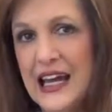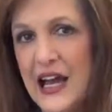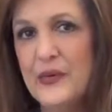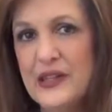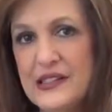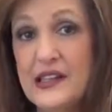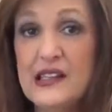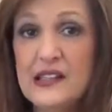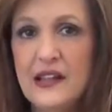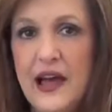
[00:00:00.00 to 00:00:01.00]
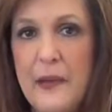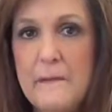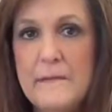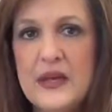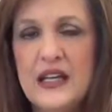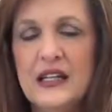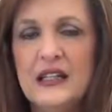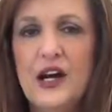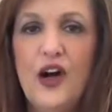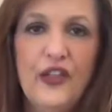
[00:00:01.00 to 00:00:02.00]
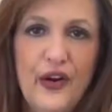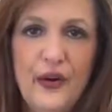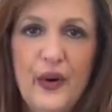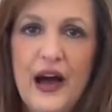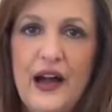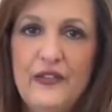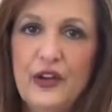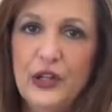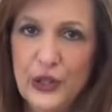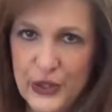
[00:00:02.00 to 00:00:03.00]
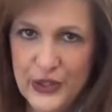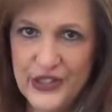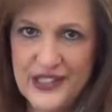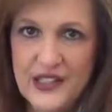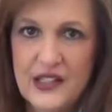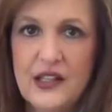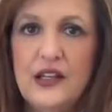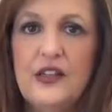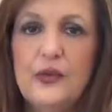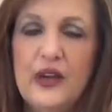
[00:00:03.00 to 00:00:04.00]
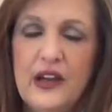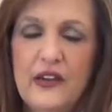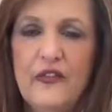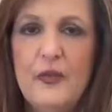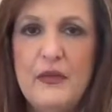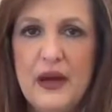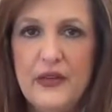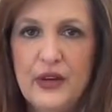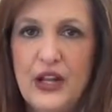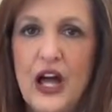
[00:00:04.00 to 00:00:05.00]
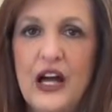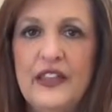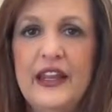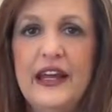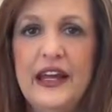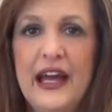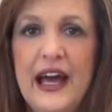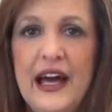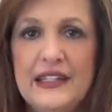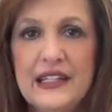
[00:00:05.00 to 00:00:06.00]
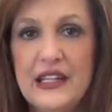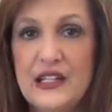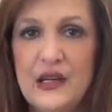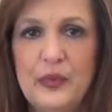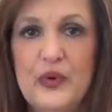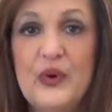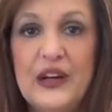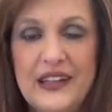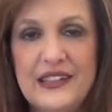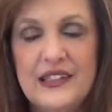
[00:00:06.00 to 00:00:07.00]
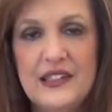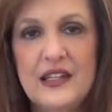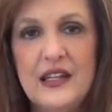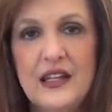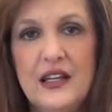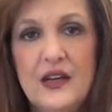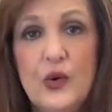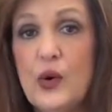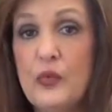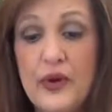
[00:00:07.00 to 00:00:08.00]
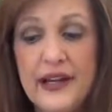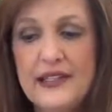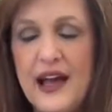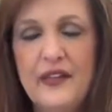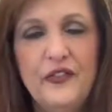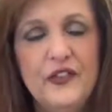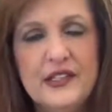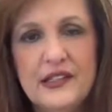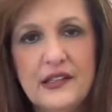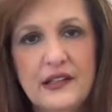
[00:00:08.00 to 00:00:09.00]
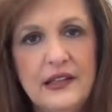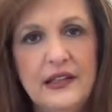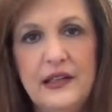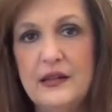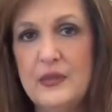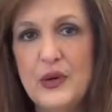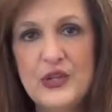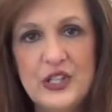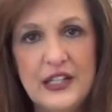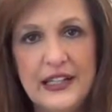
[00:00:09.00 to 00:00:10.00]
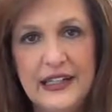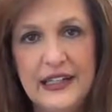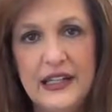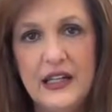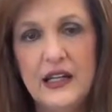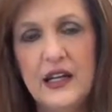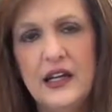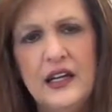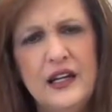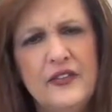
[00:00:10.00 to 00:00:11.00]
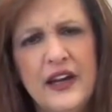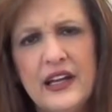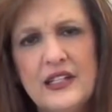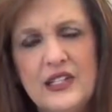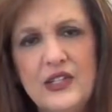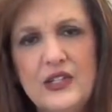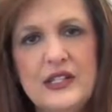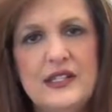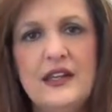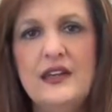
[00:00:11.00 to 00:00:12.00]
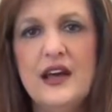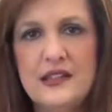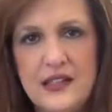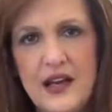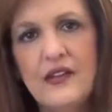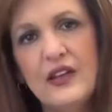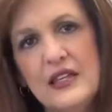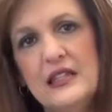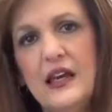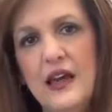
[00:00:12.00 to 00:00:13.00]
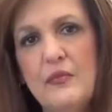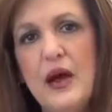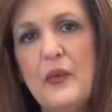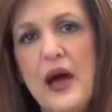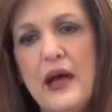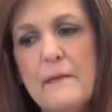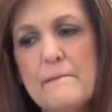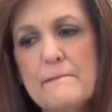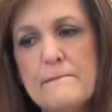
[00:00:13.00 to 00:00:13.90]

I was. I still am. Although I've learned through caring for my mother-in-law that I had to get to a point or break down physically and emotionally if I continued to say yes to everything that came my way.